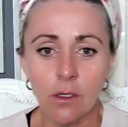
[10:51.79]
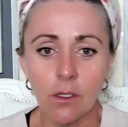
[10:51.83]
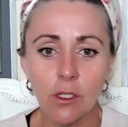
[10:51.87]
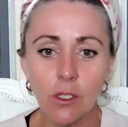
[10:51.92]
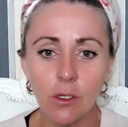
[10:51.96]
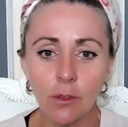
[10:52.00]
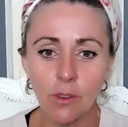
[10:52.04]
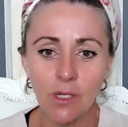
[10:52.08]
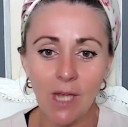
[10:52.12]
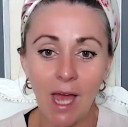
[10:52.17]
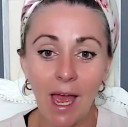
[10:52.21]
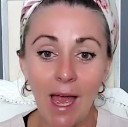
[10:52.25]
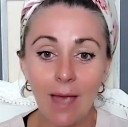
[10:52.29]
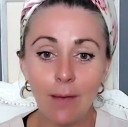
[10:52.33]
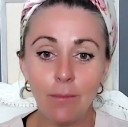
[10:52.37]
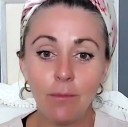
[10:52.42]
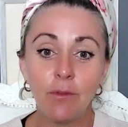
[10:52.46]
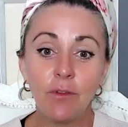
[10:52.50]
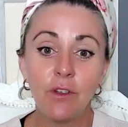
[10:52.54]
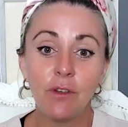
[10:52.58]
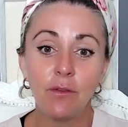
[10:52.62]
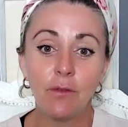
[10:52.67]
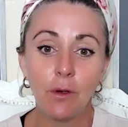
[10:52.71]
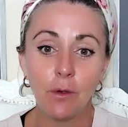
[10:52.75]
so time
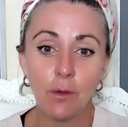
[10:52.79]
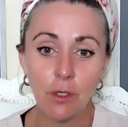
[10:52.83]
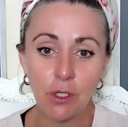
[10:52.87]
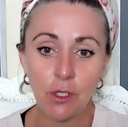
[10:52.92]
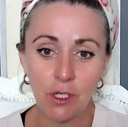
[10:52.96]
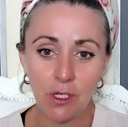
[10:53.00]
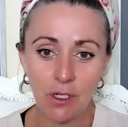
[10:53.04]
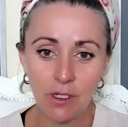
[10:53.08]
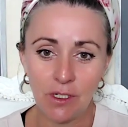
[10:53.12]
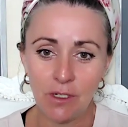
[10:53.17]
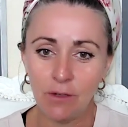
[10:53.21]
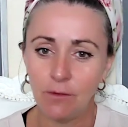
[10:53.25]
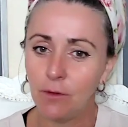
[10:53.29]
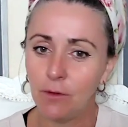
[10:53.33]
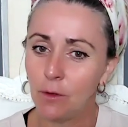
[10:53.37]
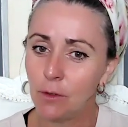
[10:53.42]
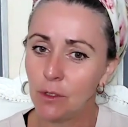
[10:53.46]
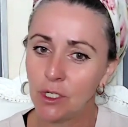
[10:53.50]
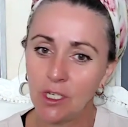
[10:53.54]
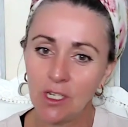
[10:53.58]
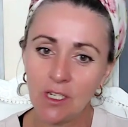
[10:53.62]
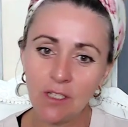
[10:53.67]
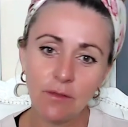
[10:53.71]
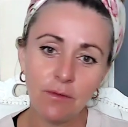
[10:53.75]
of devotion
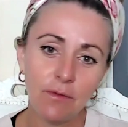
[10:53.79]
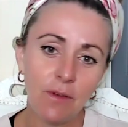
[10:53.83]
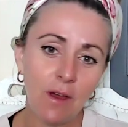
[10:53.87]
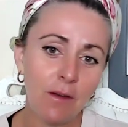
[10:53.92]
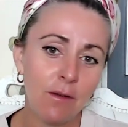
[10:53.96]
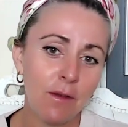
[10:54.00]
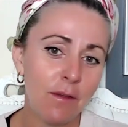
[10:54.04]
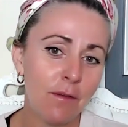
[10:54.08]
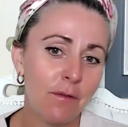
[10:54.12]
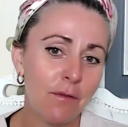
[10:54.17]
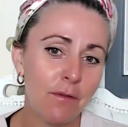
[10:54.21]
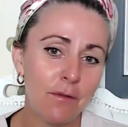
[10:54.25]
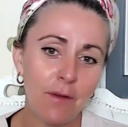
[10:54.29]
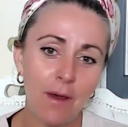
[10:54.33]
devotion is very